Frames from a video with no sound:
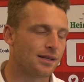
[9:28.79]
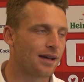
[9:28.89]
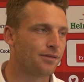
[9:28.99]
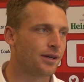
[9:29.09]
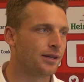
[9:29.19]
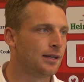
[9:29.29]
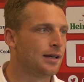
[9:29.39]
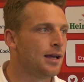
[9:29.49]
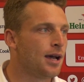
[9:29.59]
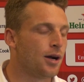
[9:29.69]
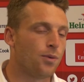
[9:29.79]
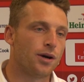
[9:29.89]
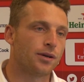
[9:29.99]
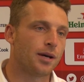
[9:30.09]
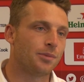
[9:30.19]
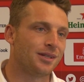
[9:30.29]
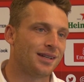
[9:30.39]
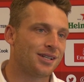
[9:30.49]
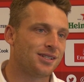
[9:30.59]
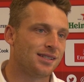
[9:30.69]
to have a World Cup and
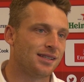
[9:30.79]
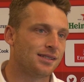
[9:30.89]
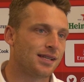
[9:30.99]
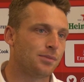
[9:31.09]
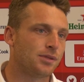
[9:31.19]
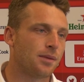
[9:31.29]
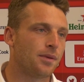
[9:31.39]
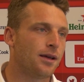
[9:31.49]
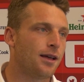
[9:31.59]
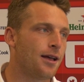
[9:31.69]
an Ashes in the same summer,